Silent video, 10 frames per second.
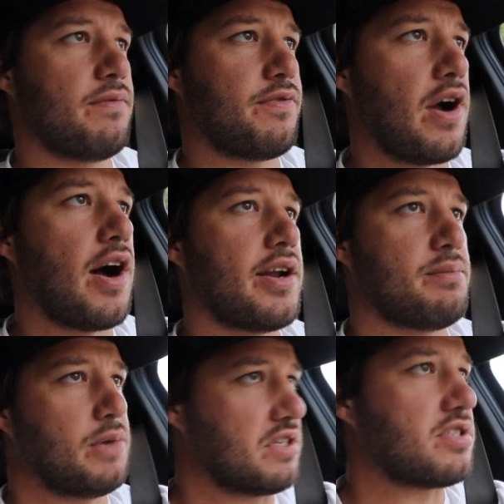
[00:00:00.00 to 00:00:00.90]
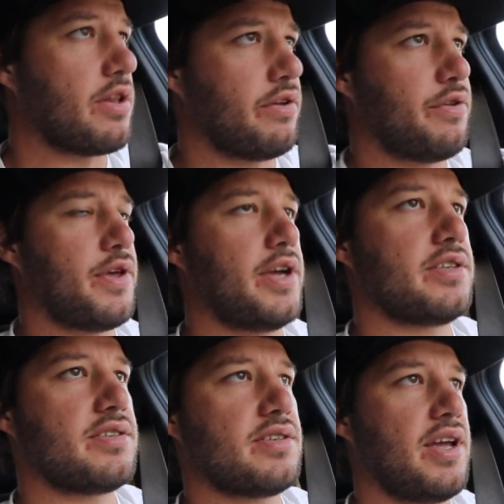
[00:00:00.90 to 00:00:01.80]
fraud, amongst other
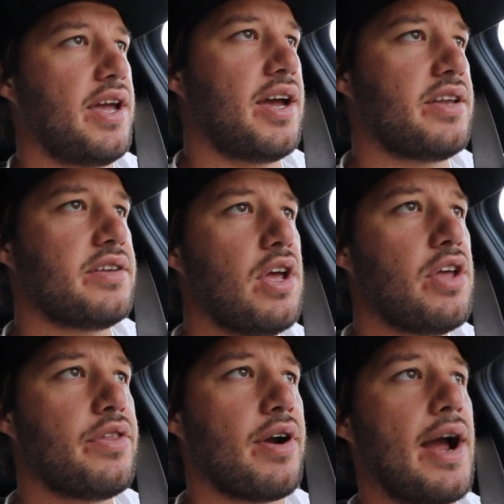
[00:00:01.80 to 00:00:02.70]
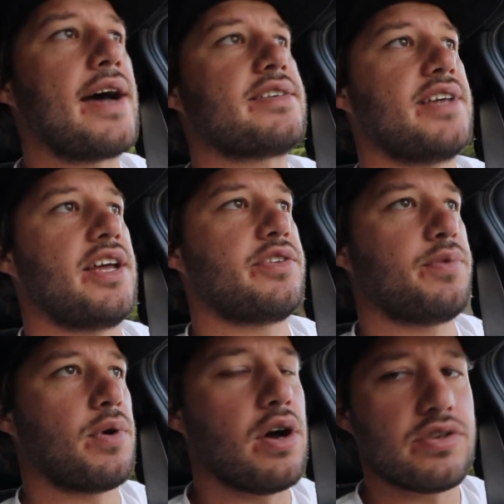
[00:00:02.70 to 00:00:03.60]
things, and their assets
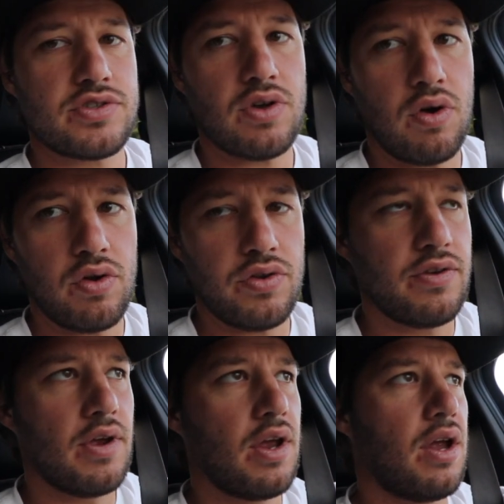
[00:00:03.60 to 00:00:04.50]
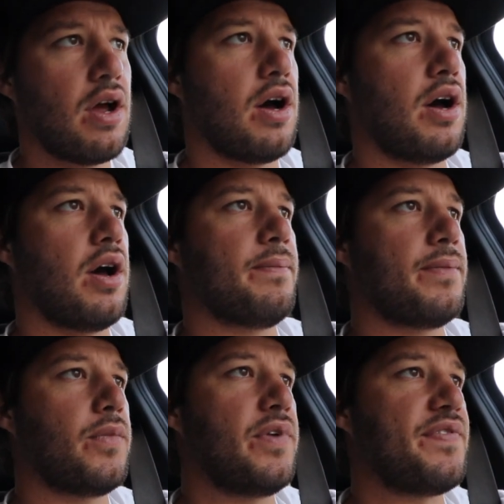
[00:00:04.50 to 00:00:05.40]
were all sold.
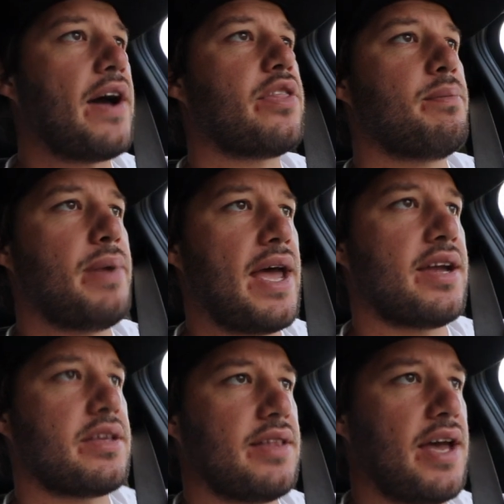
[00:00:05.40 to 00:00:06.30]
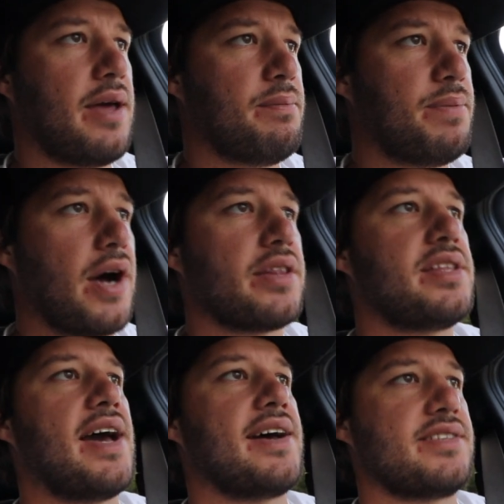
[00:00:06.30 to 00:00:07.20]
We found the bank that bought
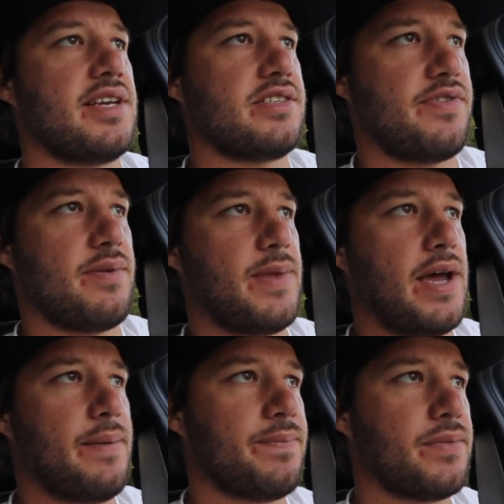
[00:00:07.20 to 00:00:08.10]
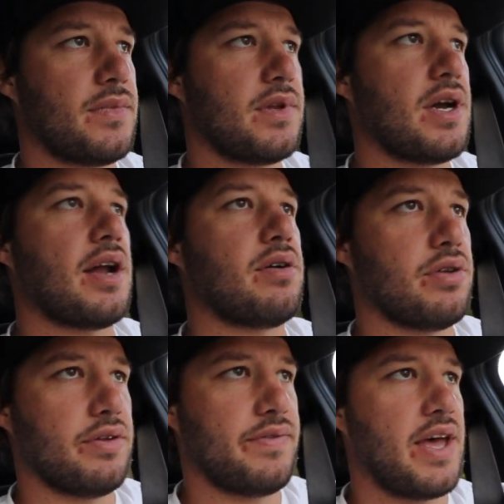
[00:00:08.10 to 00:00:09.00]
the assets from them, got a
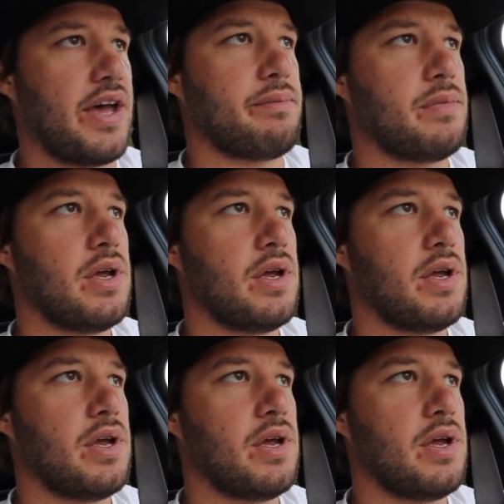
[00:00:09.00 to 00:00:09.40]
hold of them.